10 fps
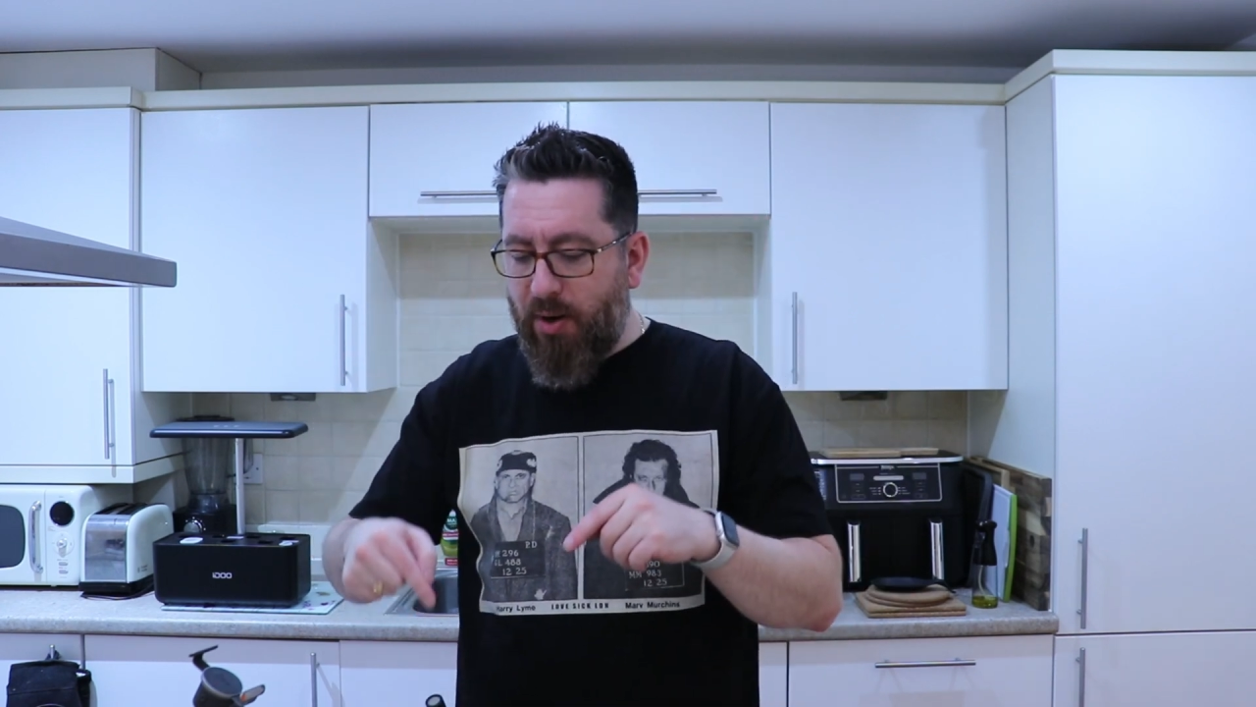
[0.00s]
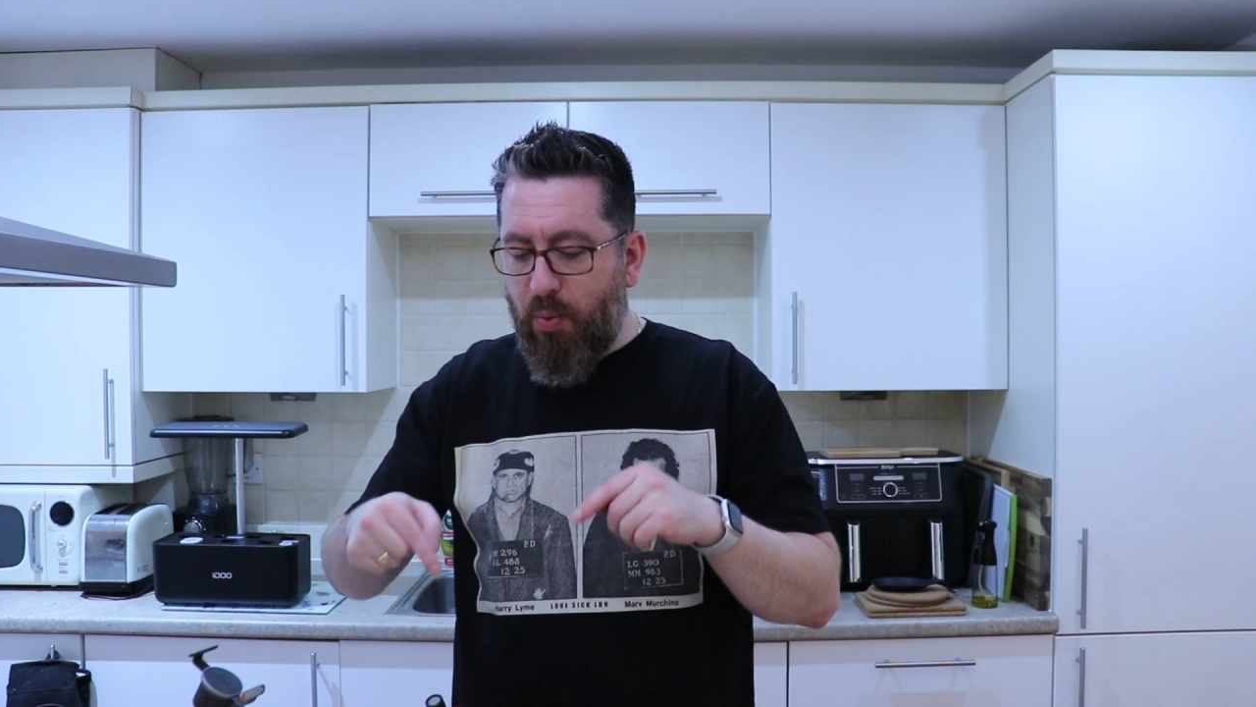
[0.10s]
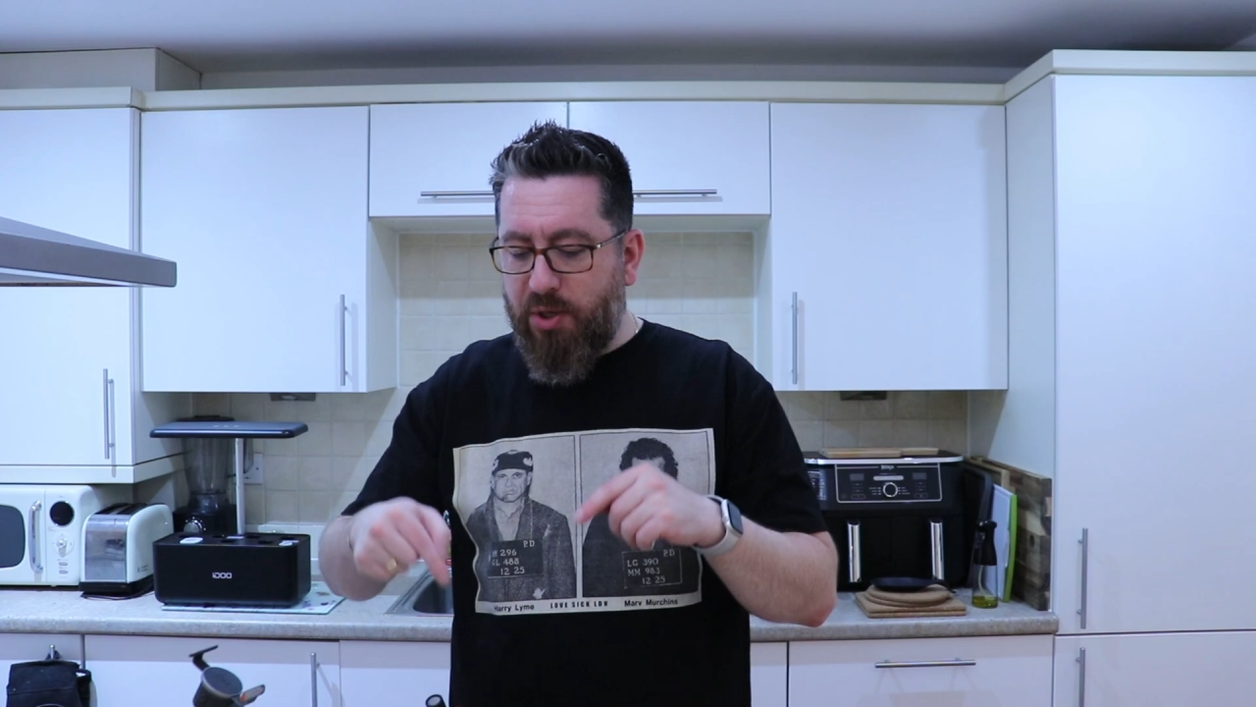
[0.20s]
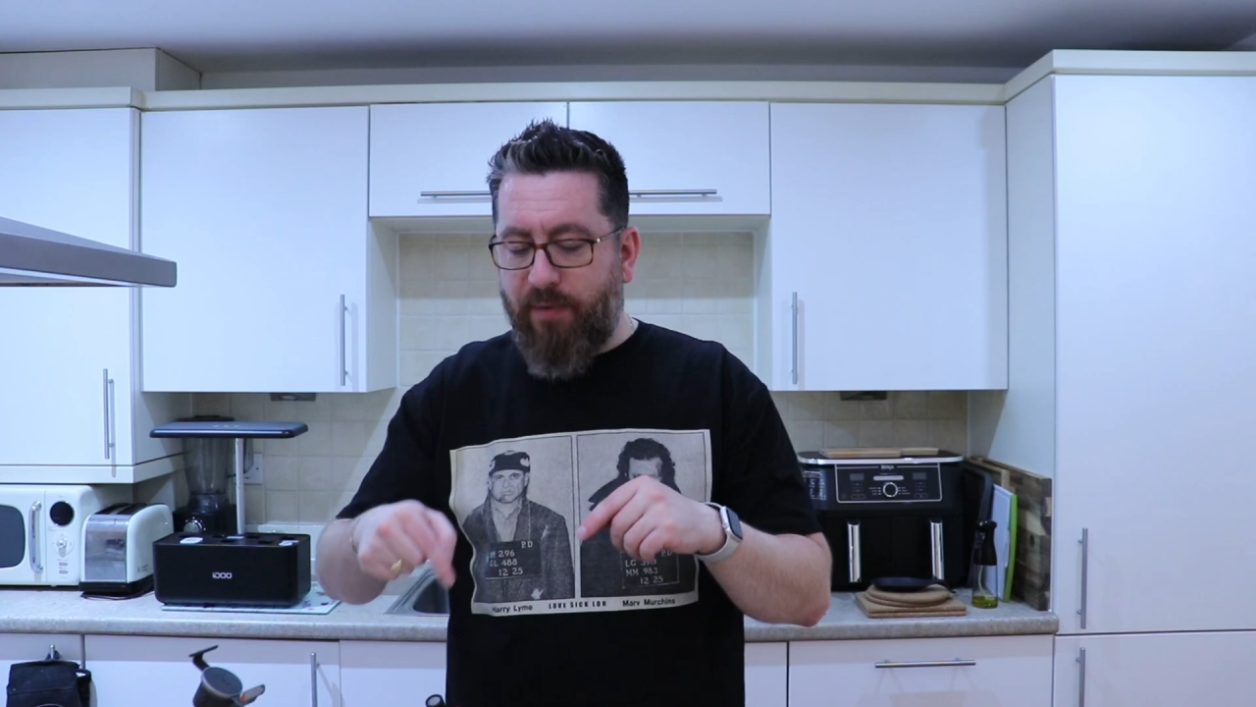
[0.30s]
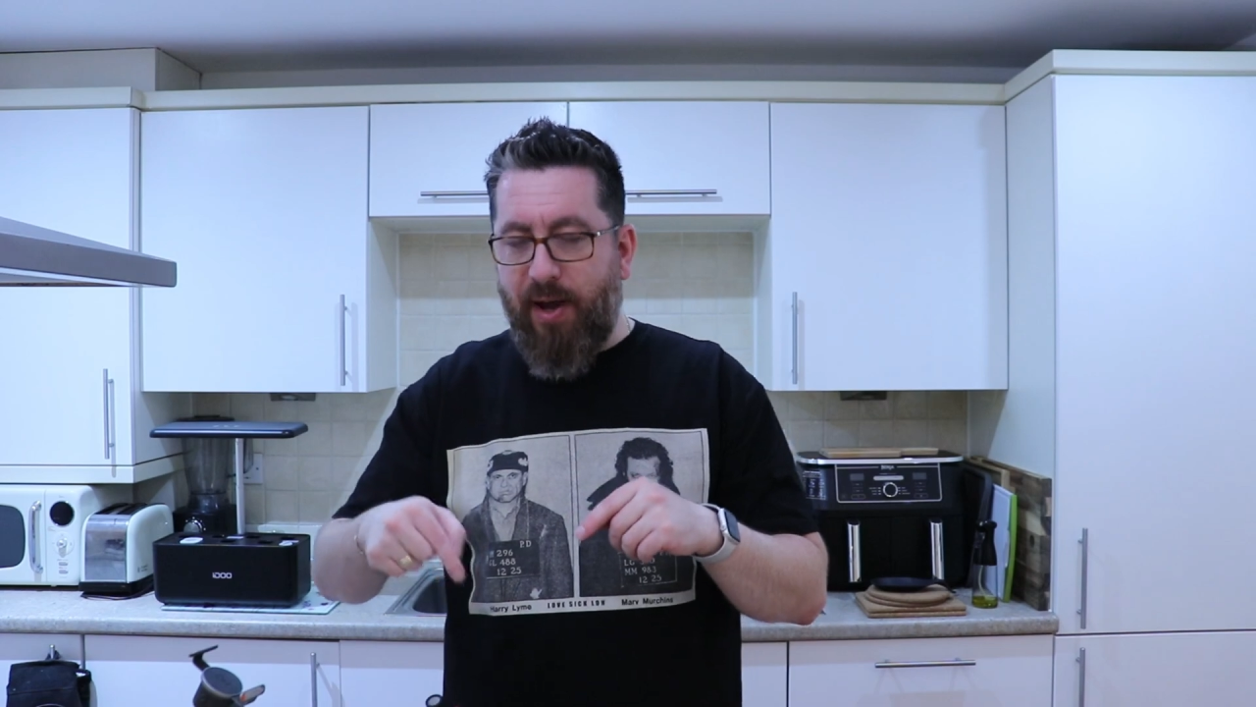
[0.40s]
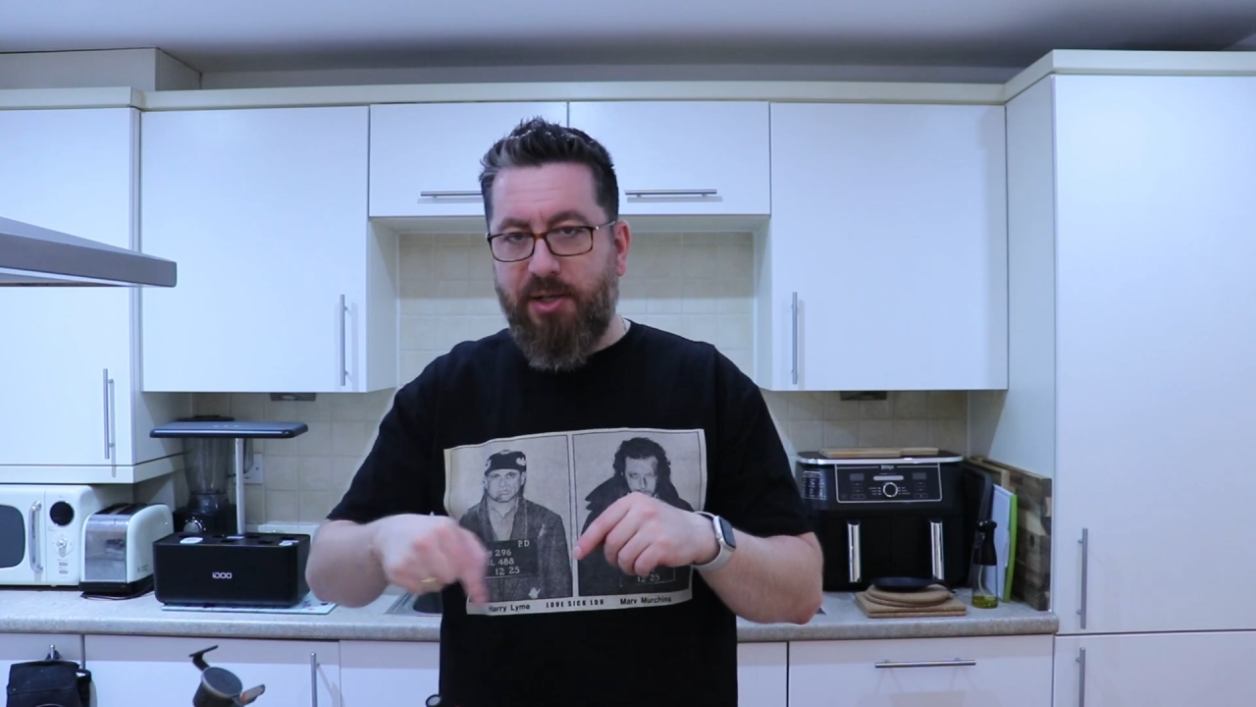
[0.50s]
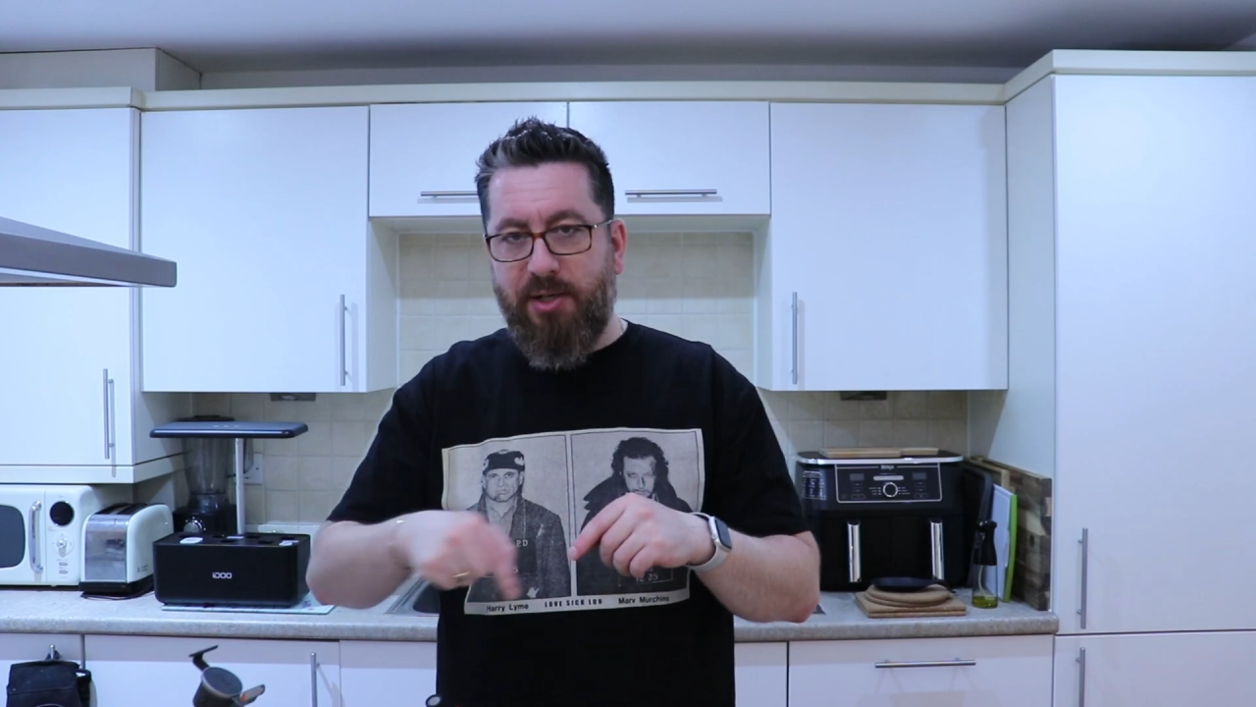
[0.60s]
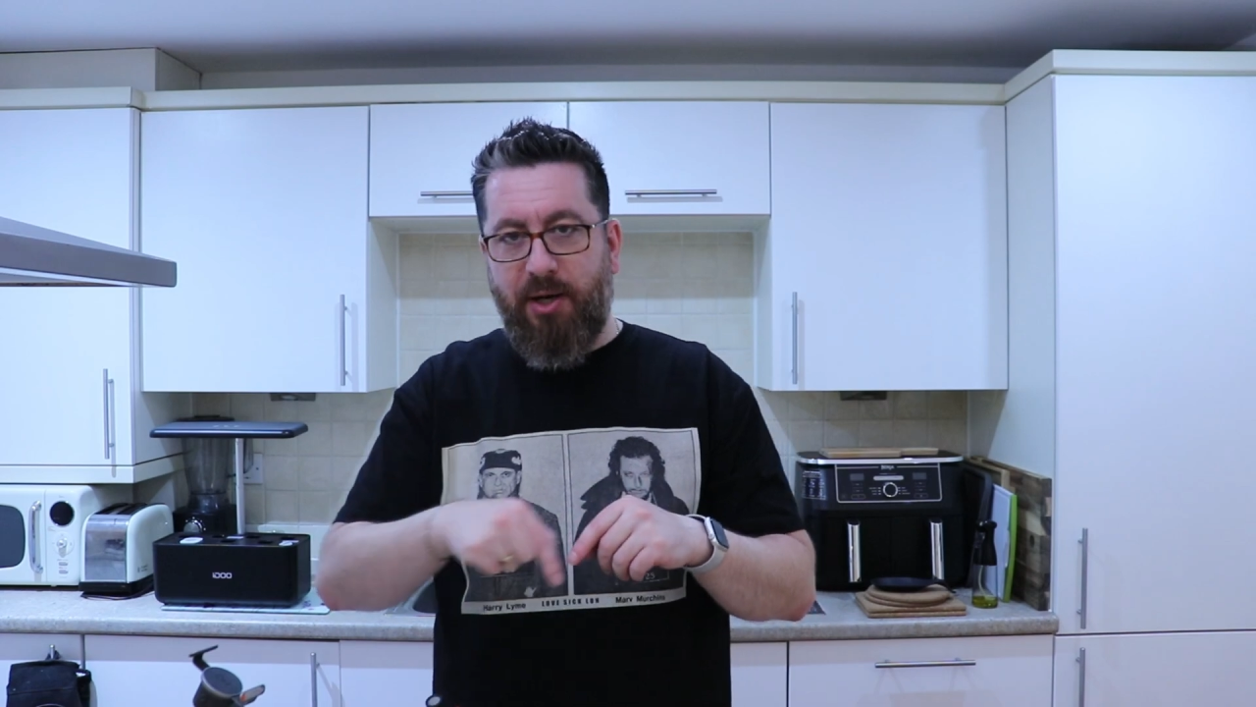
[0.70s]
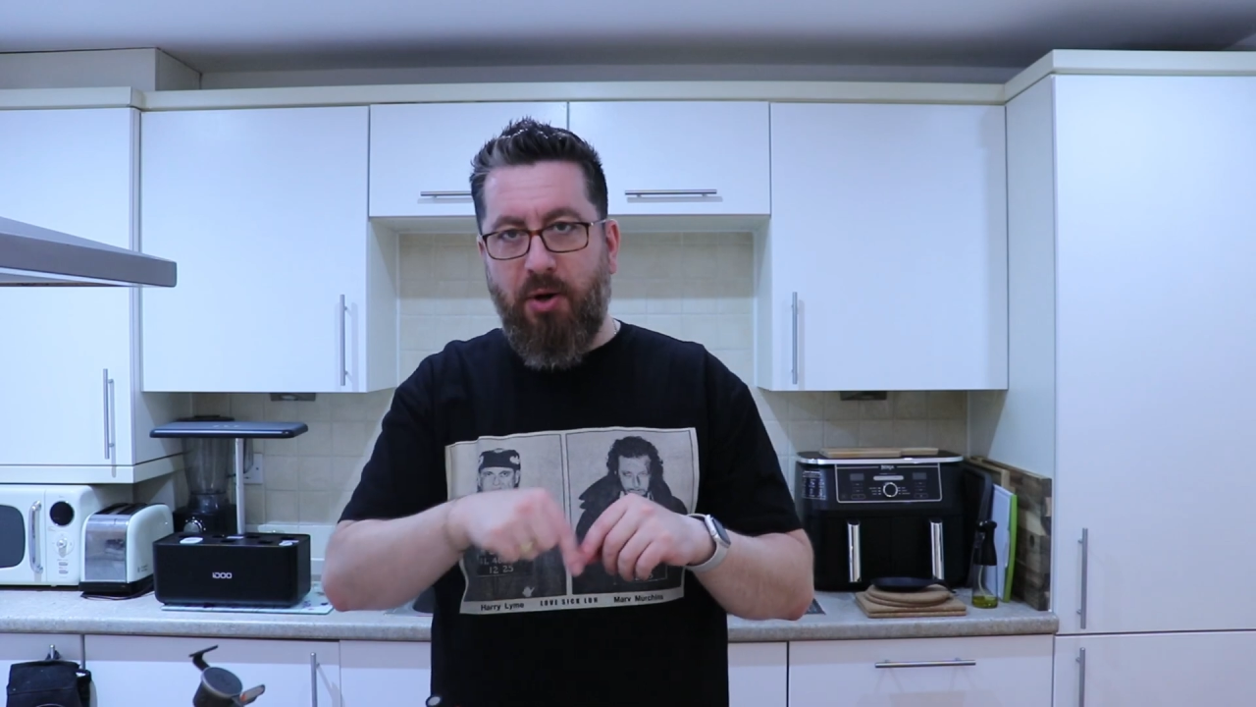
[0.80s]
which I've actually